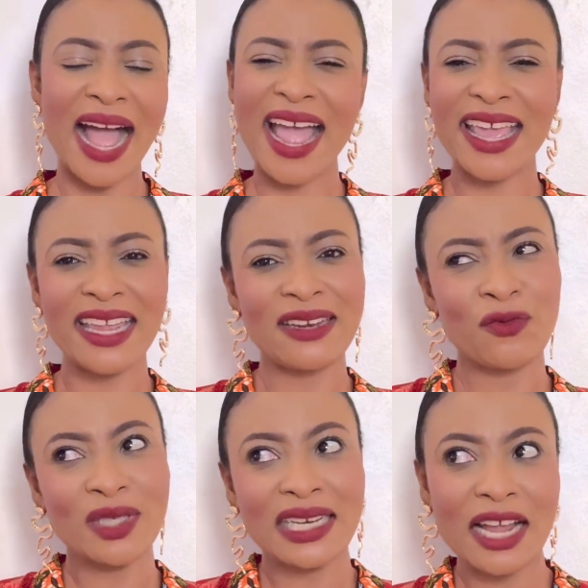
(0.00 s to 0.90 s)
I
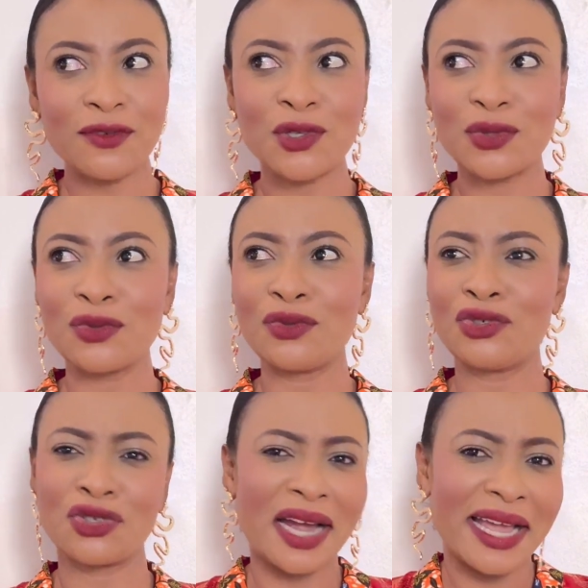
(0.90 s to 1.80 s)
would love to
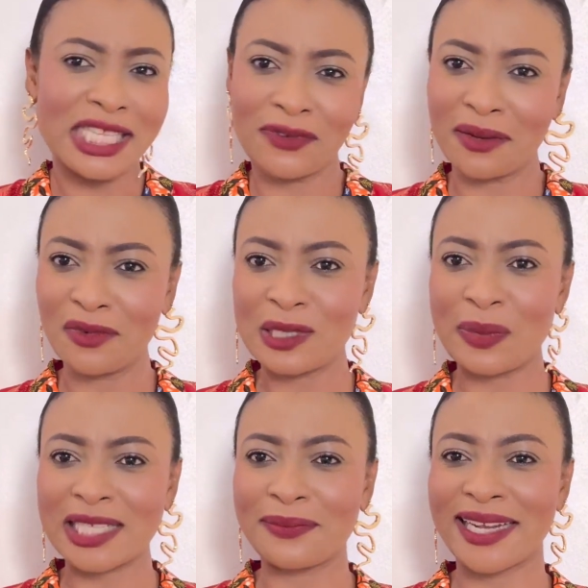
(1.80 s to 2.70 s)
try it for the most
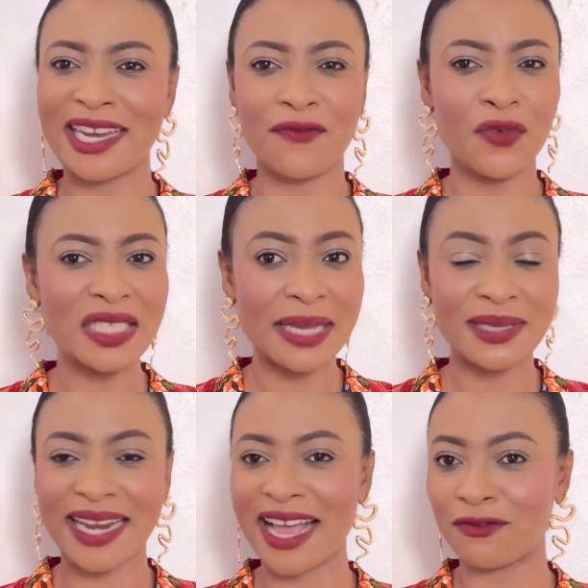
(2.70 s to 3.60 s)
part, but the few times
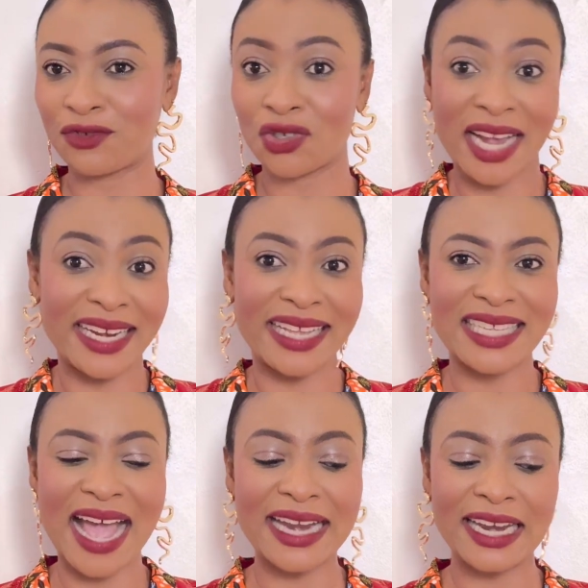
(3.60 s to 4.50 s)
that I have tried it,
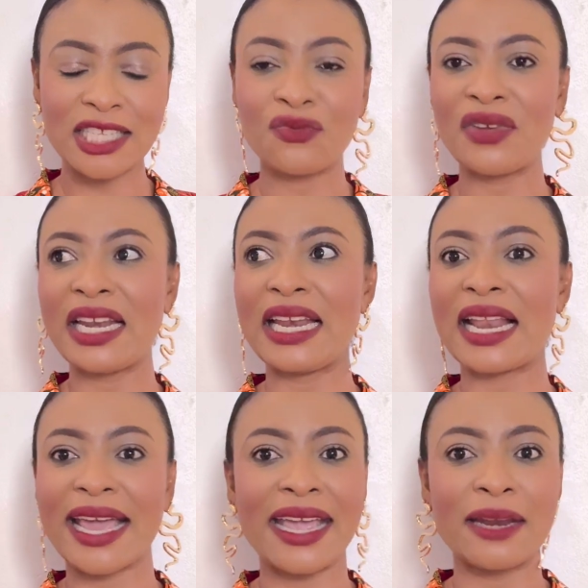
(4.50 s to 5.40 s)
I didn't really
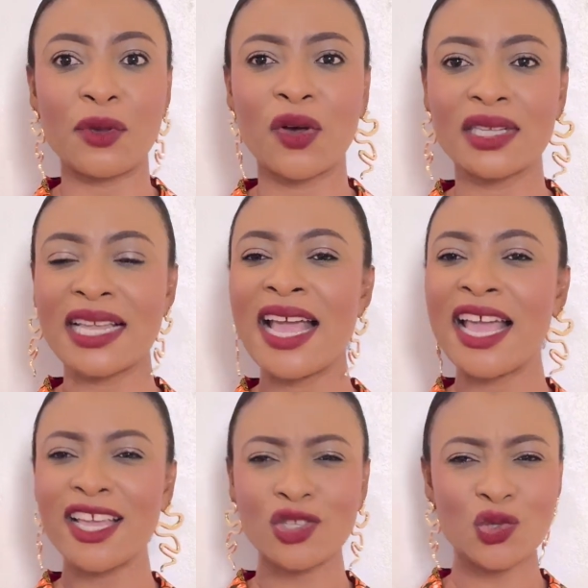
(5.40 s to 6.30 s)
like it because
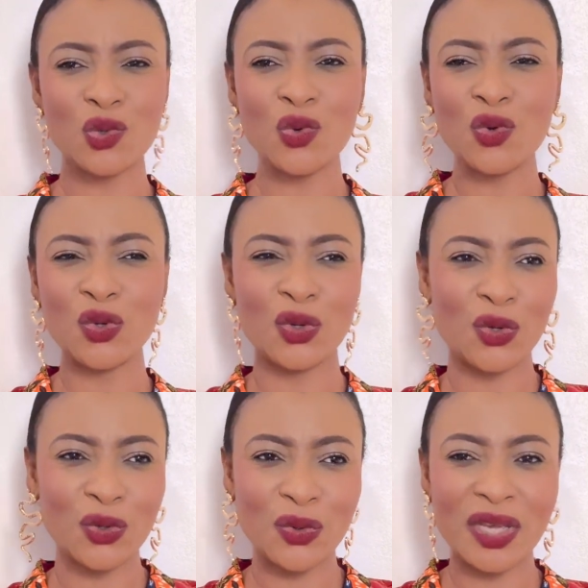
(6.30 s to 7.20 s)
it's too
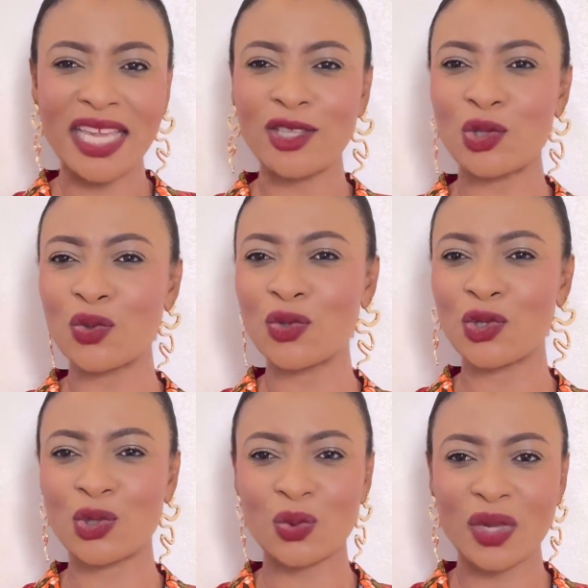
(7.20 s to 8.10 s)
gooey, too
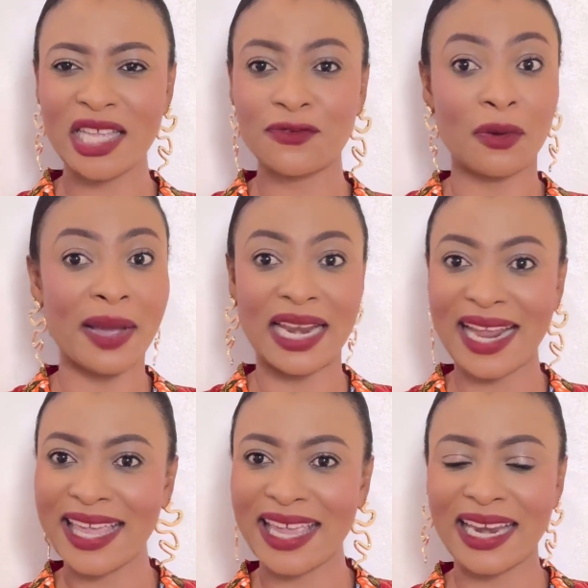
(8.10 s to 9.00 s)
sweet for my
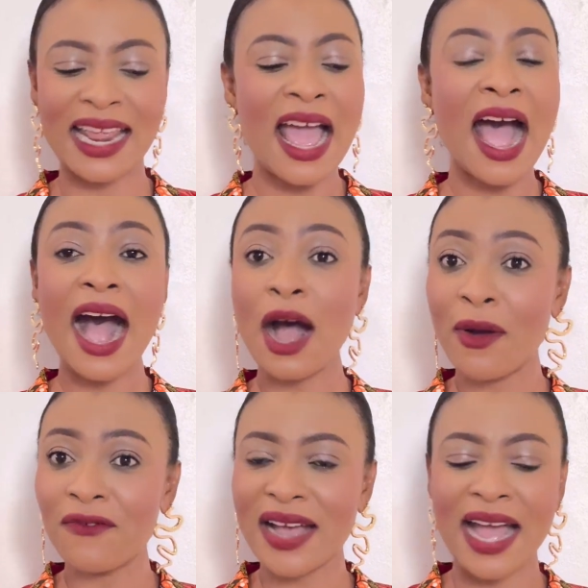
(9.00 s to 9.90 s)
liking.
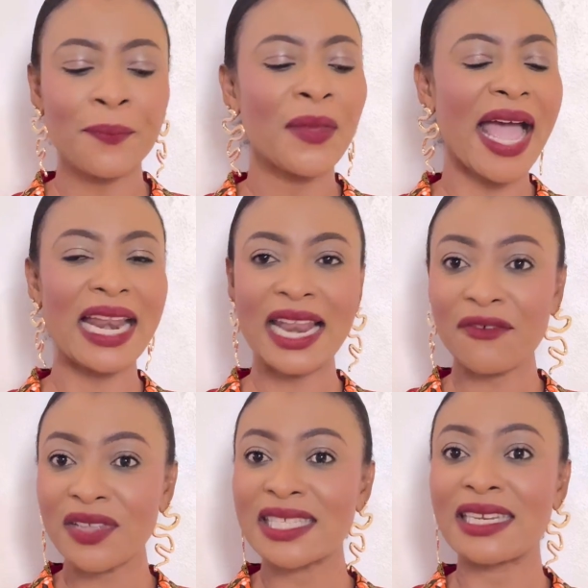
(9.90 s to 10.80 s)
However, I
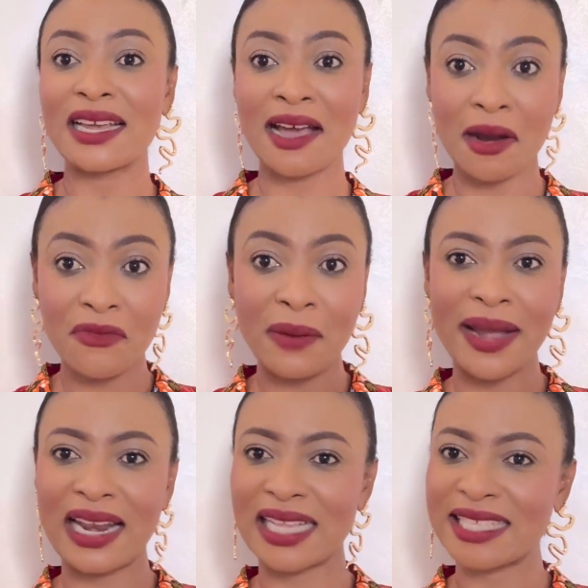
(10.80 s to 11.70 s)
love it in Khamrah
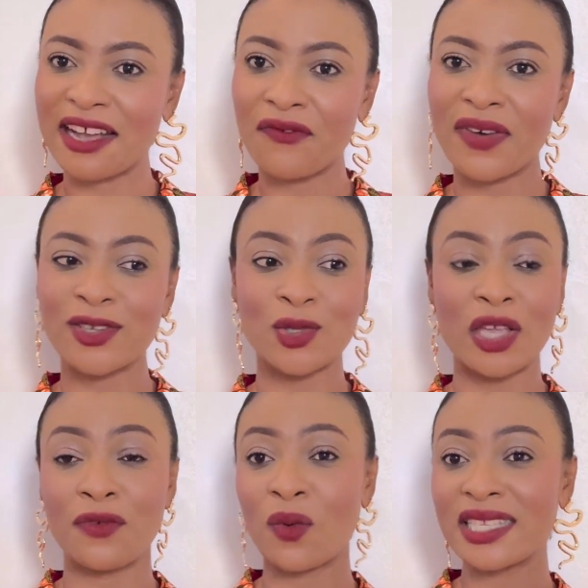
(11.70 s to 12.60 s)
by Lattafa. So
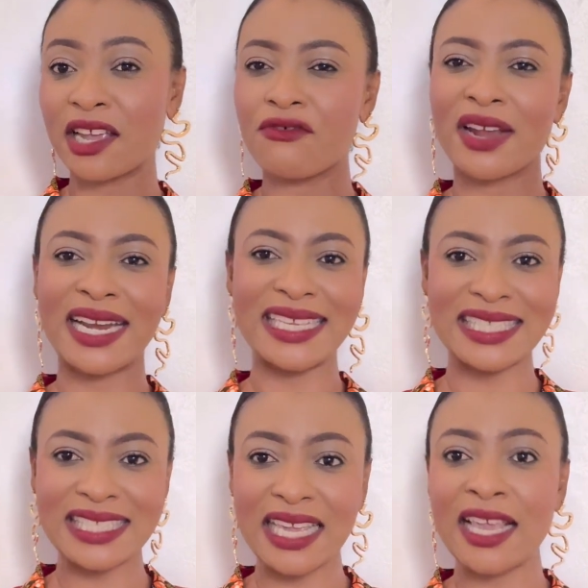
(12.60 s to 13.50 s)
if you want a
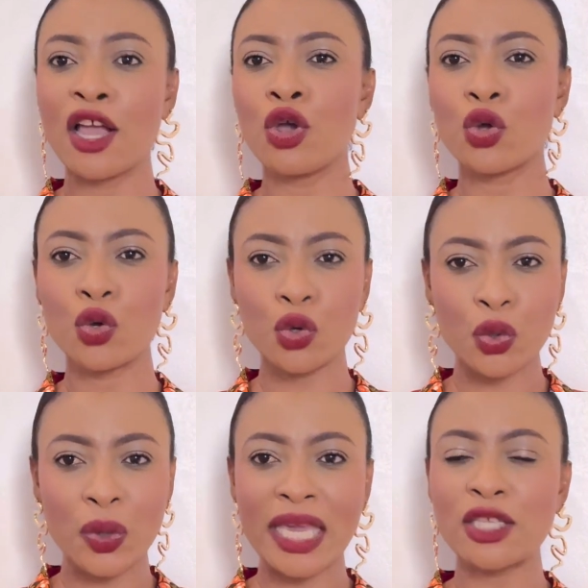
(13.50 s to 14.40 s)
realistic,
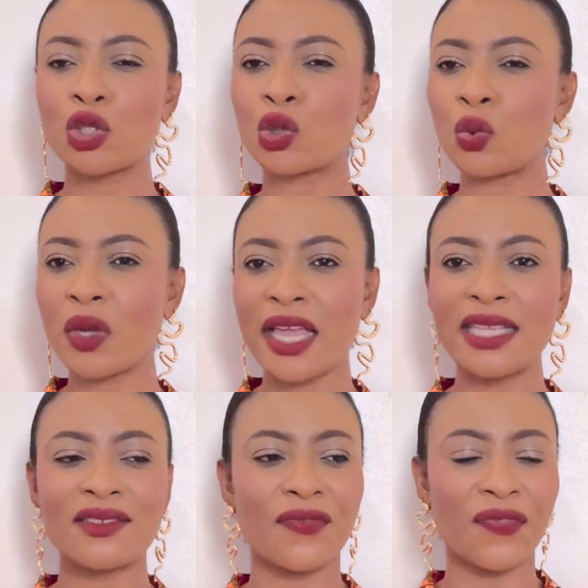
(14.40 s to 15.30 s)
gooey,
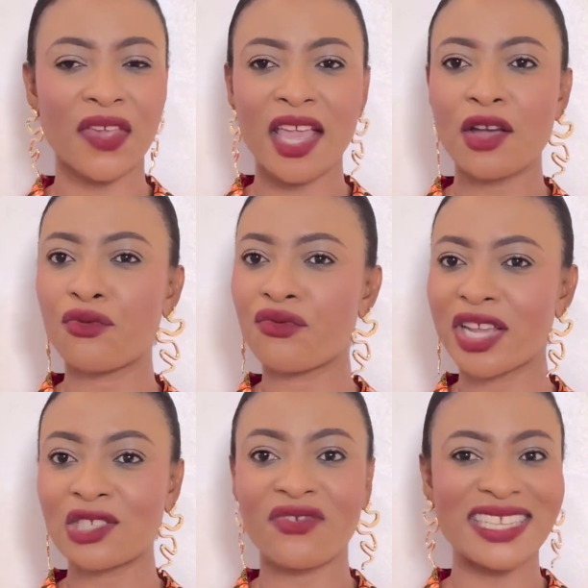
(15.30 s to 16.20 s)
sweet, thick,
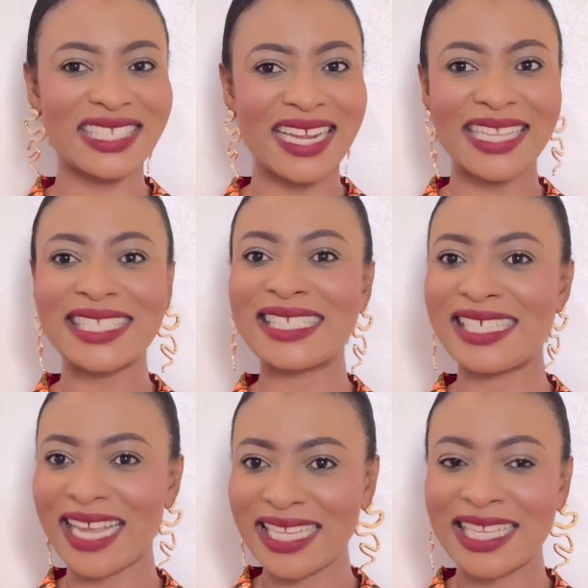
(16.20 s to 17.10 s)
rich, resonant
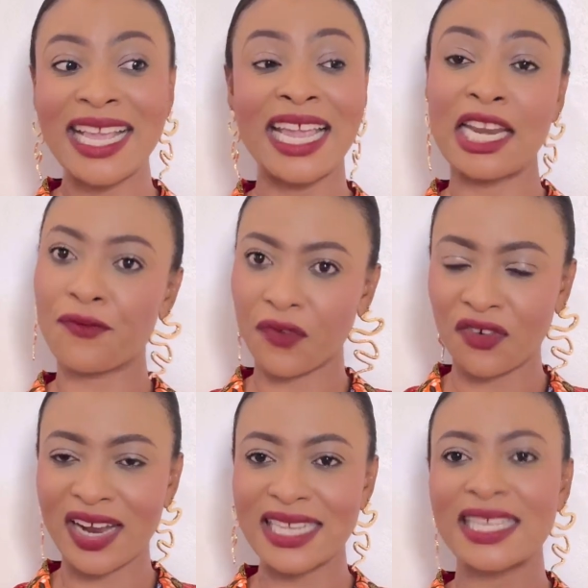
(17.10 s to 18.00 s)
date in a
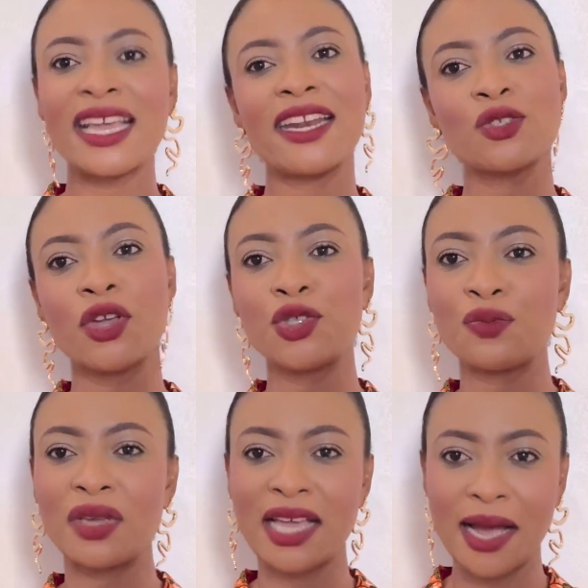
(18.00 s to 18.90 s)
fragrance, it is going to
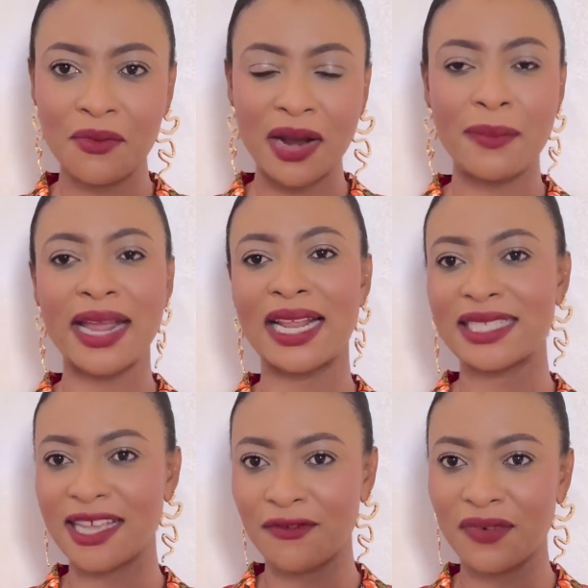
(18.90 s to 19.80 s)
be Khamrah by
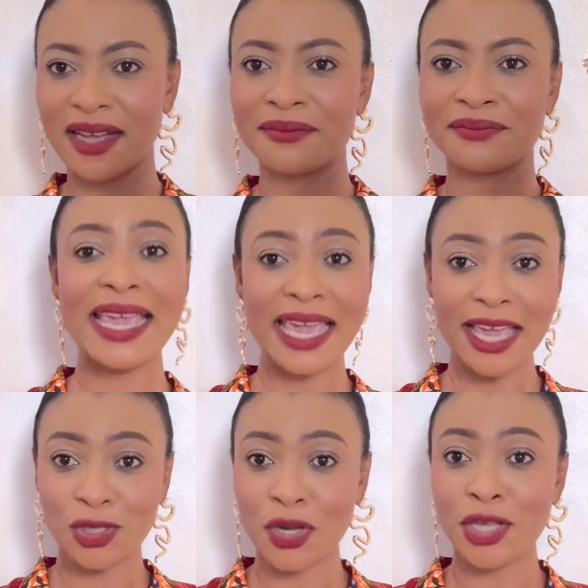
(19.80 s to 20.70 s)
Lattafa.
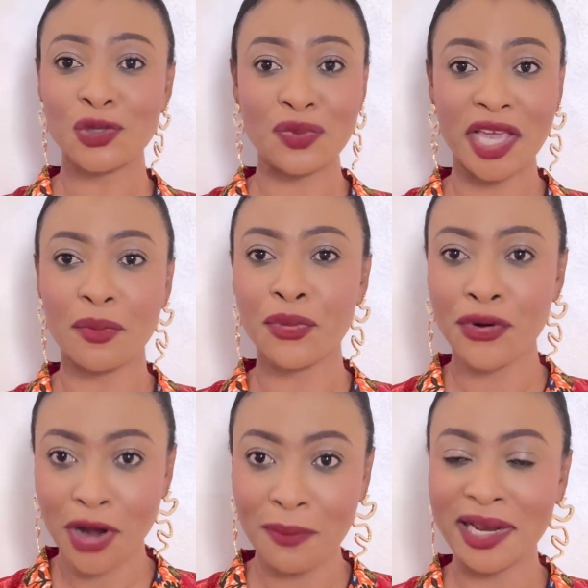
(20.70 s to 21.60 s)
E is going to be a
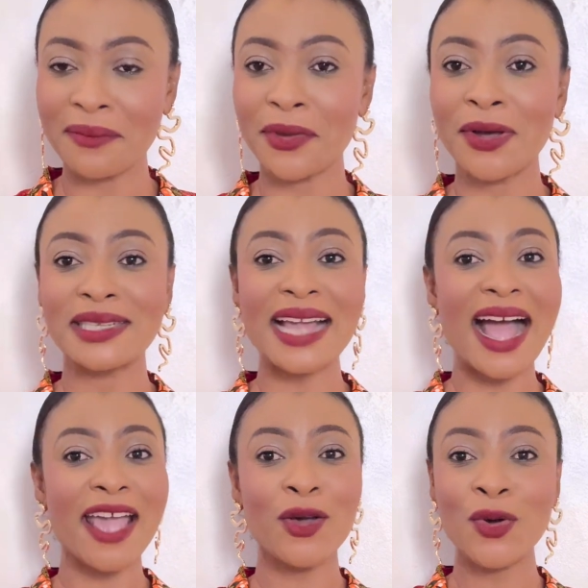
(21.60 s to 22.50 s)
problem because
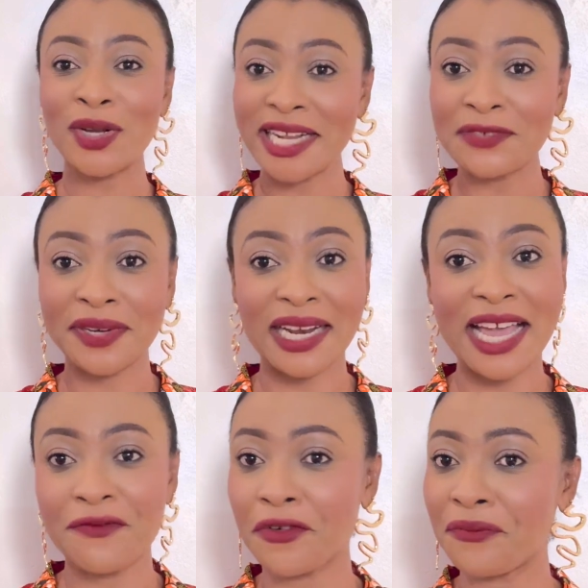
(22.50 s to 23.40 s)
I couldn't for the
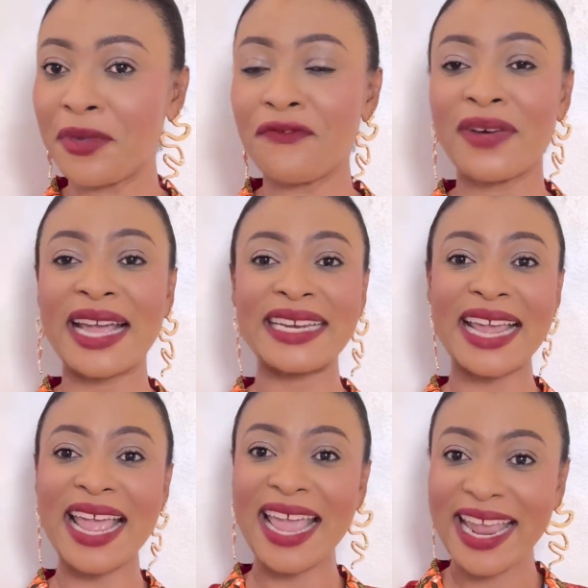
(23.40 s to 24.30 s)
life of me find
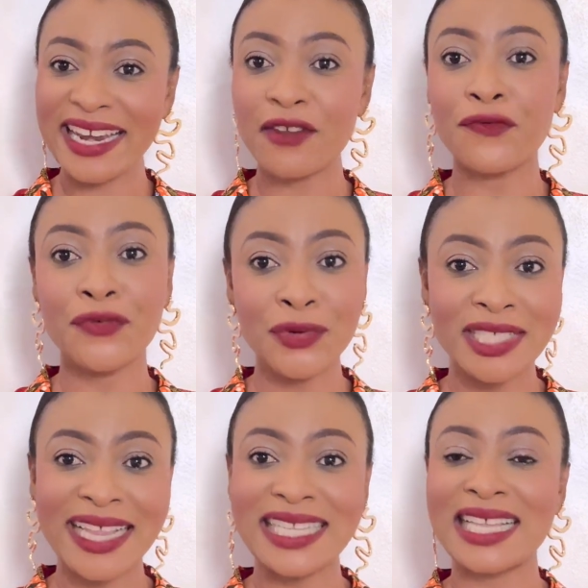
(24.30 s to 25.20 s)
any fruit
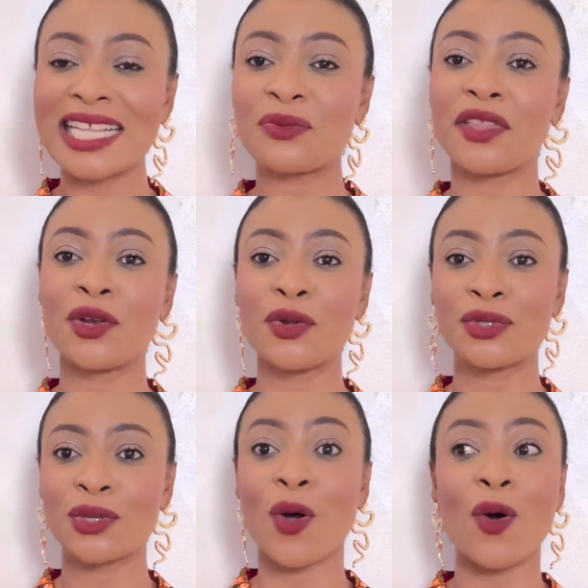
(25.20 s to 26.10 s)
that starts with the
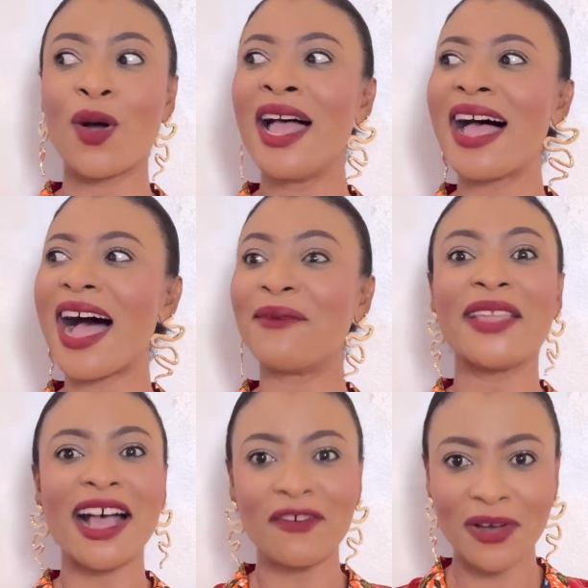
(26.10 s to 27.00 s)
notes or
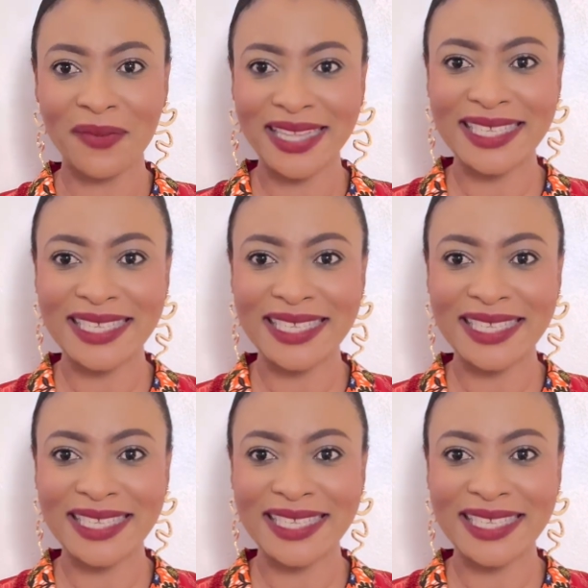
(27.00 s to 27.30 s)
the alphabet